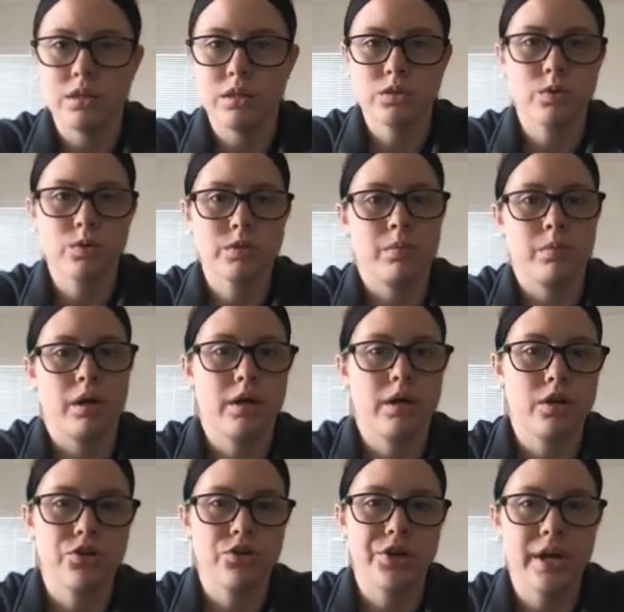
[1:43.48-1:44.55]
this was my
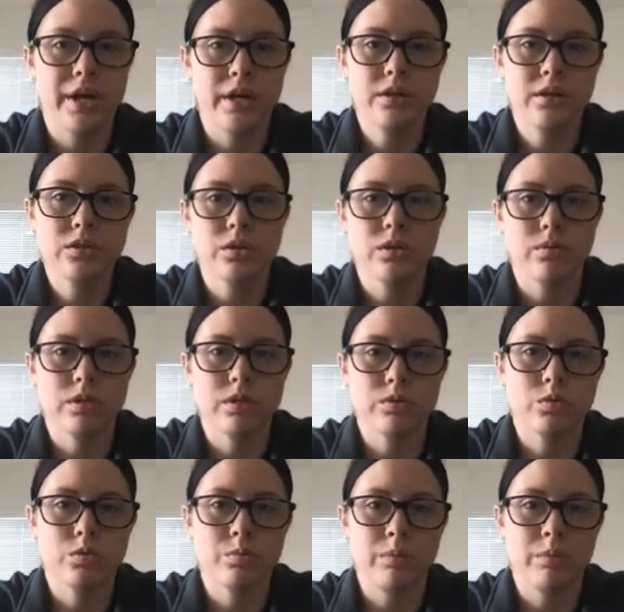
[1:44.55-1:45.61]
creating. So this
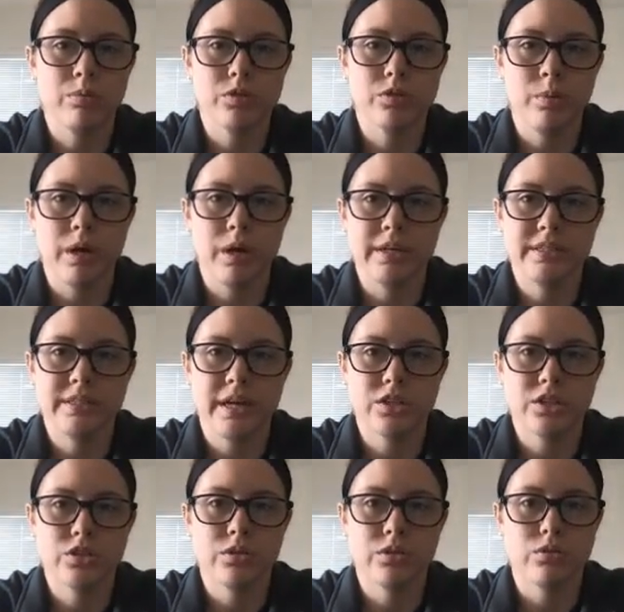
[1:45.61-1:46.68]
was my bristlebot. I
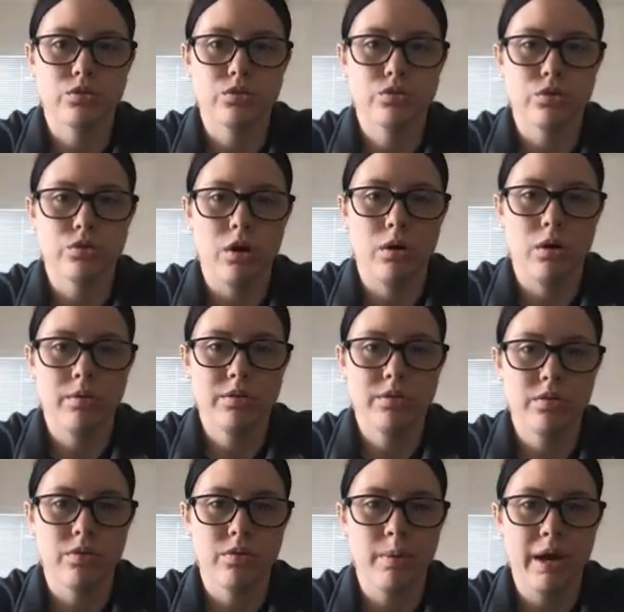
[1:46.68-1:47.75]
attached a little straw
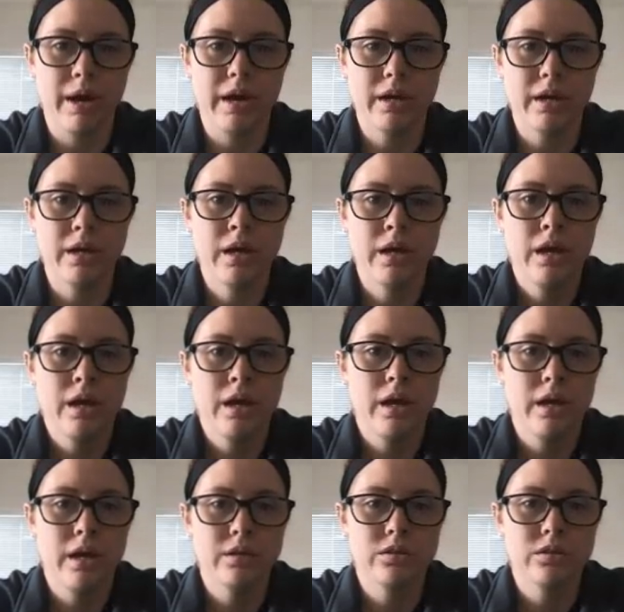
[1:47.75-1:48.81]
to the back.
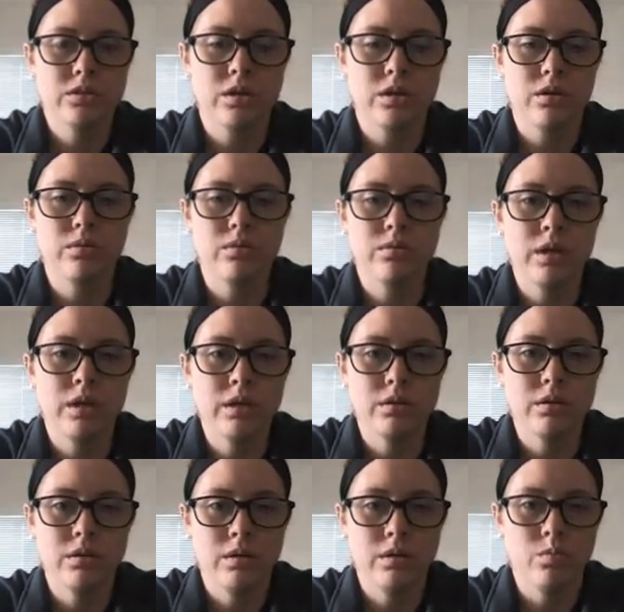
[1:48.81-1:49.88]
And so it
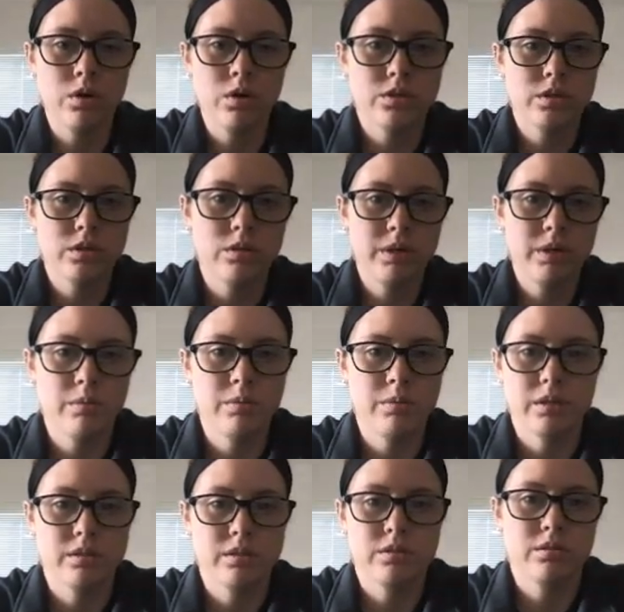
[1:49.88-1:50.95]
worked a little bit. I mean,
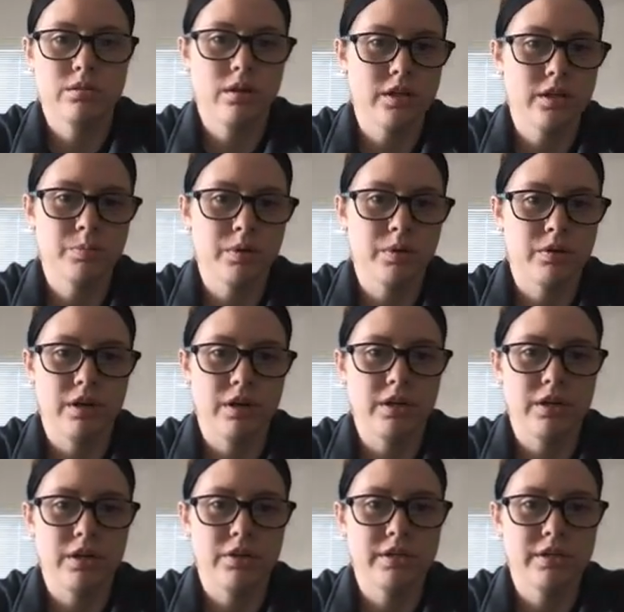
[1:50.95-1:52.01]
it still kind of spun around
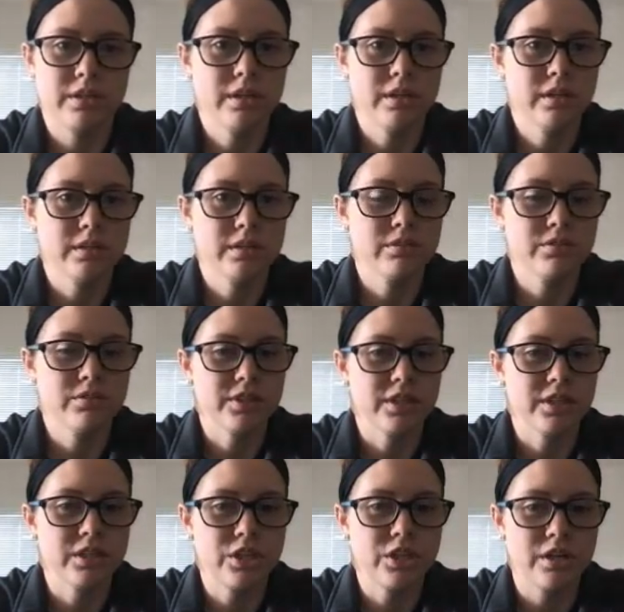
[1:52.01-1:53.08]
like crazy and it didn't
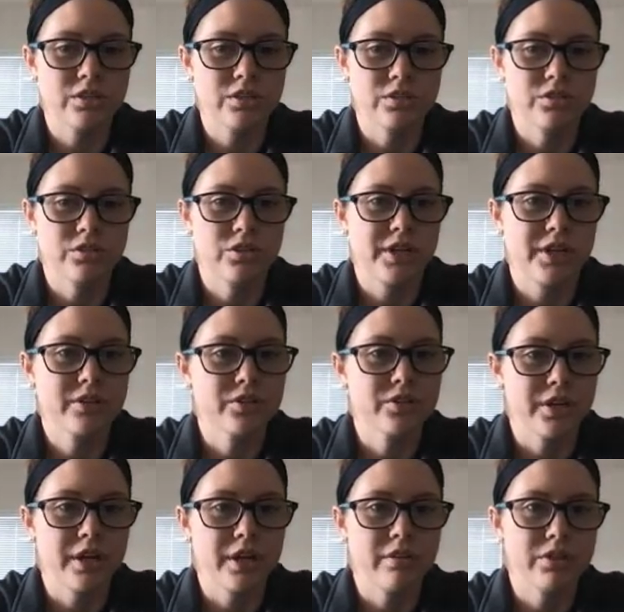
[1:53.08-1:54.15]
really change the
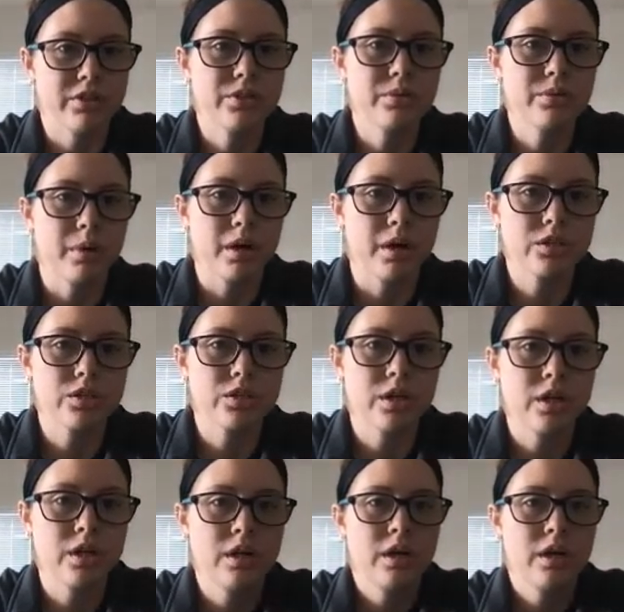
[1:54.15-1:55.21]
trajectory of it too much.
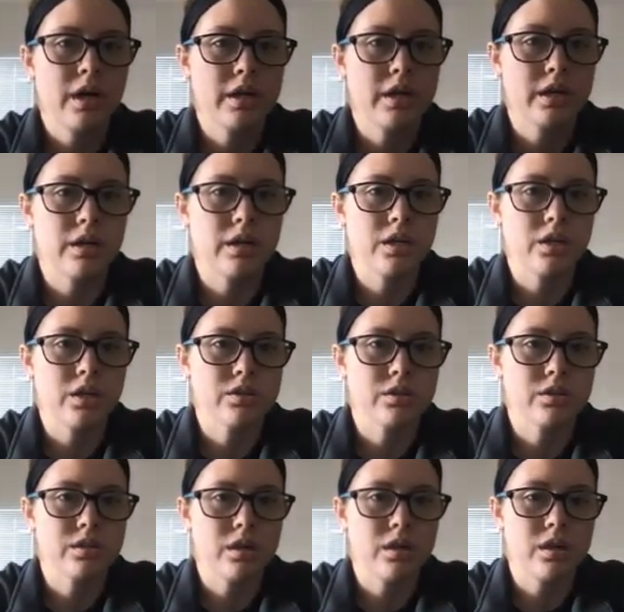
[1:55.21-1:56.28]
And then
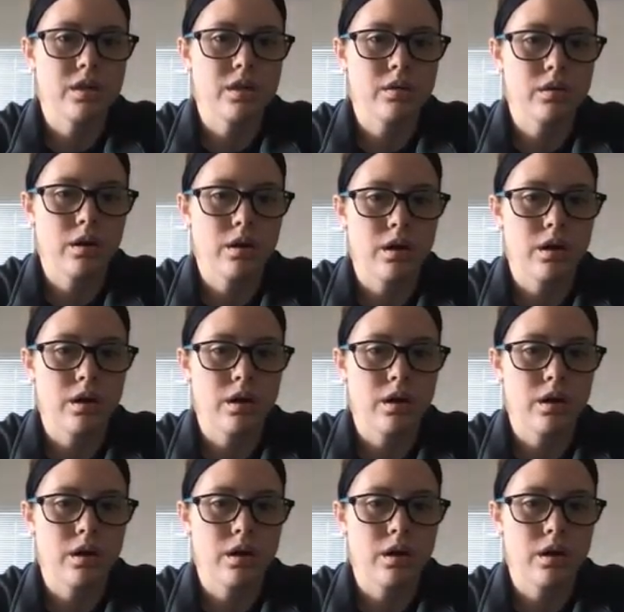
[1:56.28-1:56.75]
here's the